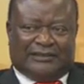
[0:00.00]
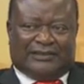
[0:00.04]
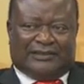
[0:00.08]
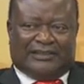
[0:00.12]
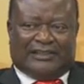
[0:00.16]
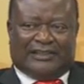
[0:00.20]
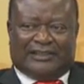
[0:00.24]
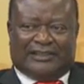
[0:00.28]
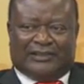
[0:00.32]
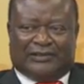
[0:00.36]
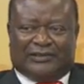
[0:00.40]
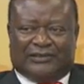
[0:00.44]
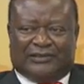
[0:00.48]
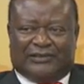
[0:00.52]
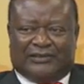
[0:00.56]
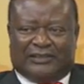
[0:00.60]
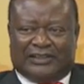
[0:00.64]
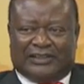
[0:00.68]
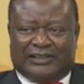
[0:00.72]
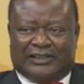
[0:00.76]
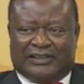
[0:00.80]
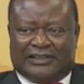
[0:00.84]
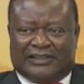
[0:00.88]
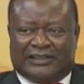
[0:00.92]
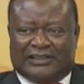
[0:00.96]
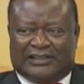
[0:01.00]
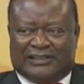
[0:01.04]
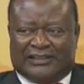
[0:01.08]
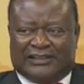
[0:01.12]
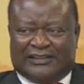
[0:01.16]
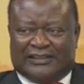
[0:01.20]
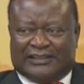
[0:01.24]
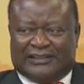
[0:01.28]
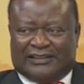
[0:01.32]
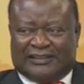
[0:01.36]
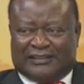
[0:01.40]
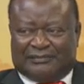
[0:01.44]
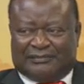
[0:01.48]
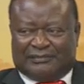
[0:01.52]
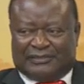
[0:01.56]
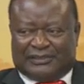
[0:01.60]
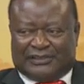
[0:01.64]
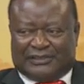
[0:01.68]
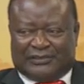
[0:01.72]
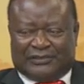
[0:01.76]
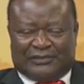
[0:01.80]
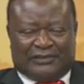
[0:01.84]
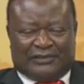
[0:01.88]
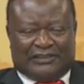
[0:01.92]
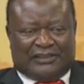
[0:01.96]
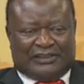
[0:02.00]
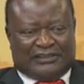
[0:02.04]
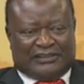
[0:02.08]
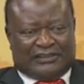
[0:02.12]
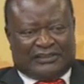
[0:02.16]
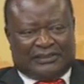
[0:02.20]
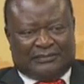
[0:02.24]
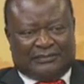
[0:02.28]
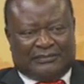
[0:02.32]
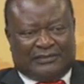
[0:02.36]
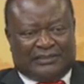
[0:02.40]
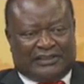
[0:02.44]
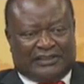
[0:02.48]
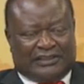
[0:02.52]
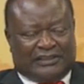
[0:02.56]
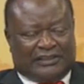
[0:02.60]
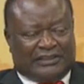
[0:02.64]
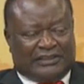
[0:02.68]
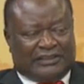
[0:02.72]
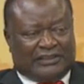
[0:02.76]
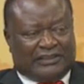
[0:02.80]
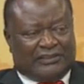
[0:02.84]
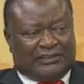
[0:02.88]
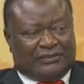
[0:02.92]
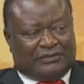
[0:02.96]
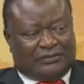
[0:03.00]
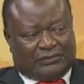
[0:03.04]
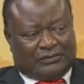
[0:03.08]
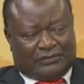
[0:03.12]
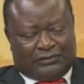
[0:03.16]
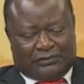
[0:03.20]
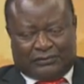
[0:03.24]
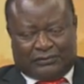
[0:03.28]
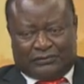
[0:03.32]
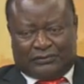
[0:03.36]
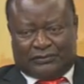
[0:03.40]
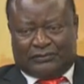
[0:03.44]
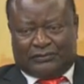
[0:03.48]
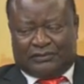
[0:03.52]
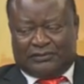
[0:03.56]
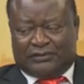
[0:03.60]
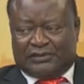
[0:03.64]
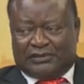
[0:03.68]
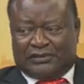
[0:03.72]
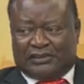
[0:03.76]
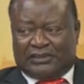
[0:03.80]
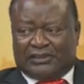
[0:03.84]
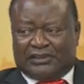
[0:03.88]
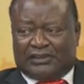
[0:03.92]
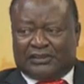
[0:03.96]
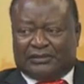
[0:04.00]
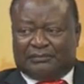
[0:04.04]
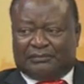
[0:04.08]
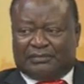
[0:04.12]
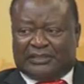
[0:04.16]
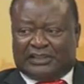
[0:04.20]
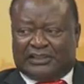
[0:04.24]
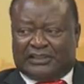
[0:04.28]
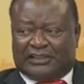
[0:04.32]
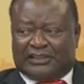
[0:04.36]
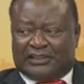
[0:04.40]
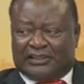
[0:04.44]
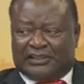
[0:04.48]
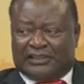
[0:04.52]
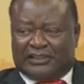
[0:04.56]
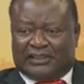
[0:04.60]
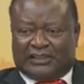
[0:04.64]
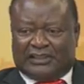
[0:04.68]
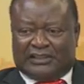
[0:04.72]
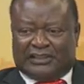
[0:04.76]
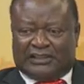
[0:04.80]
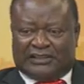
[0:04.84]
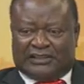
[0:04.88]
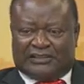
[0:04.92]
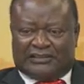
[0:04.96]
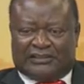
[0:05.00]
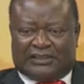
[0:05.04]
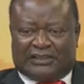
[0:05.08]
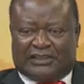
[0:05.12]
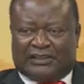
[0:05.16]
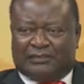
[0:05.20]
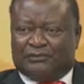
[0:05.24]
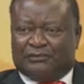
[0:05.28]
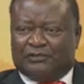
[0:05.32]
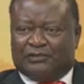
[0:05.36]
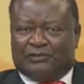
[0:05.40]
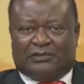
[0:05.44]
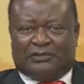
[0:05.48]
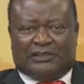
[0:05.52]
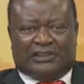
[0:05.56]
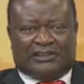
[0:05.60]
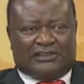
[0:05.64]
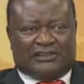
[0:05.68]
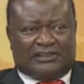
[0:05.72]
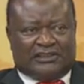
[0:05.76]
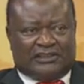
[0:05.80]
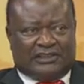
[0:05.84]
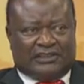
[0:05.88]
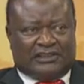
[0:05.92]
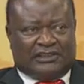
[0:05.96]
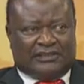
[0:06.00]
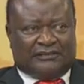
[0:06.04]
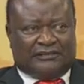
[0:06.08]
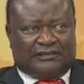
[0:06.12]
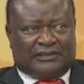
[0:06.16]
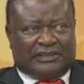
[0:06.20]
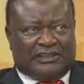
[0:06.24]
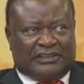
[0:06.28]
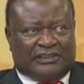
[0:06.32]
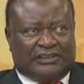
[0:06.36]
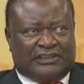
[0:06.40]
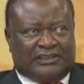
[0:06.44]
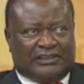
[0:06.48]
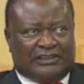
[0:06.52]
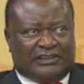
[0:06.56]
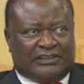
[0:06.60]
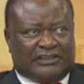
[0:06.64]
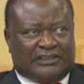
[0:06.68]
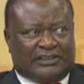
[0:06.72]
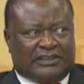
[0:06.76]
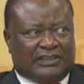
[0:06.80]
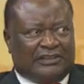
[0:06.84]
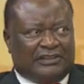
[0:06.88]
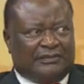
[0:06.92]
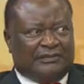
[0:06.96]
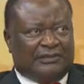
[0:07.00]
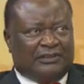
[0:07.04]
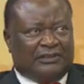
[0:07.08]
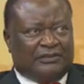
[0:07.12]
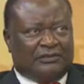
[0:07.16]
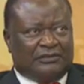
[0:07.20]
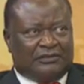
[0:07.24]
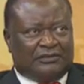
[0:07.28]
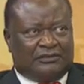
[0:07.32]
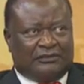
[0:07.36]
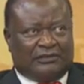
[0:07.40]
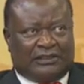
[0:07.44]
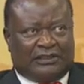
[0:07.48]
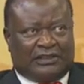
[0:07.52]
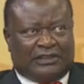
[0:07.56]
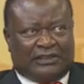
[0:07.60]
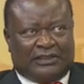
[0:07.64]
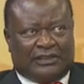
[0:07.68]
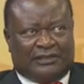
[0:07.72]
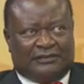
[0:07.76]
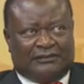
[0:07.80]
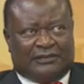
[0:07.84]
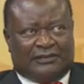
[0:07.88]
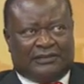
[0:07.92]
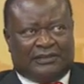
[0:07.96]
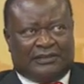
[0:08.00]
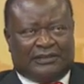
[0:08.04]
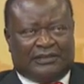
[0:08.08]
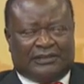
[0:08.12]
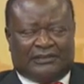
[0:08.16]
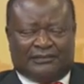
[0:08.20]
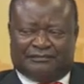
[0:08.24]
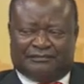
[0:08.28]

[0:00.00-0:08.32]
the whole thing. But all the same, they had to go. But then there are some who are still in villages. And even those who arrive